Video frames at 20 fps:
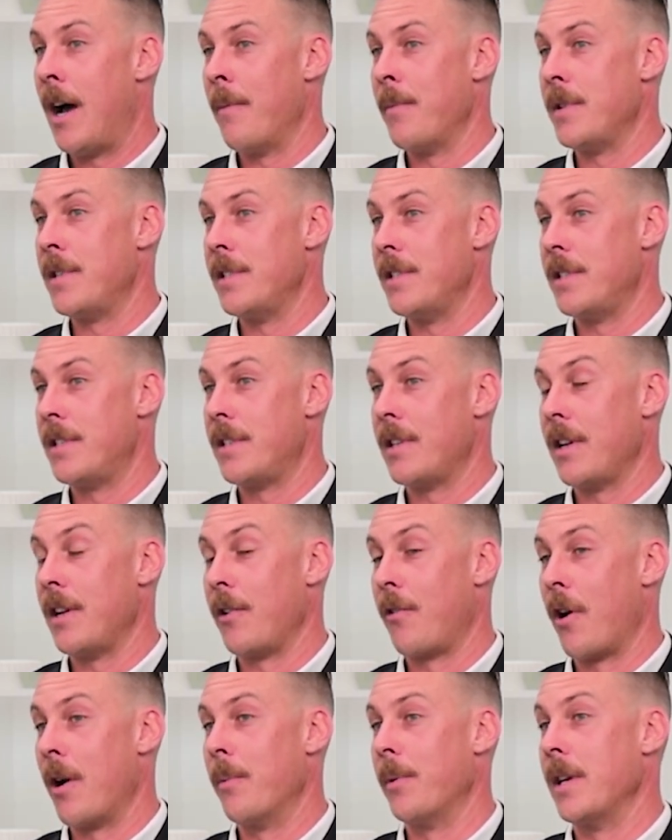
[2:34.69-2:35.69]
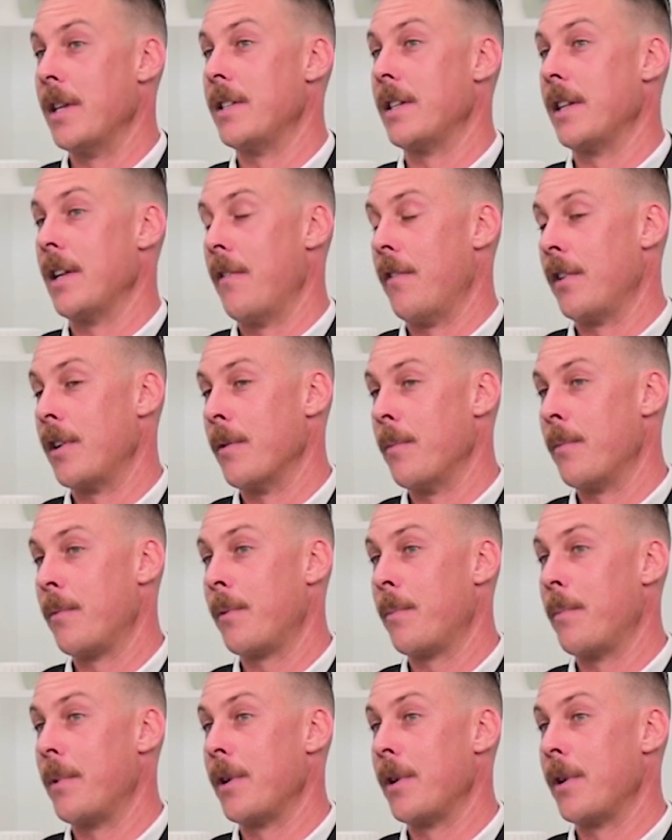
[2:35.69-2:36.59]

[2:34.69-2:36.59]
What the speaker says: This is incredibly significant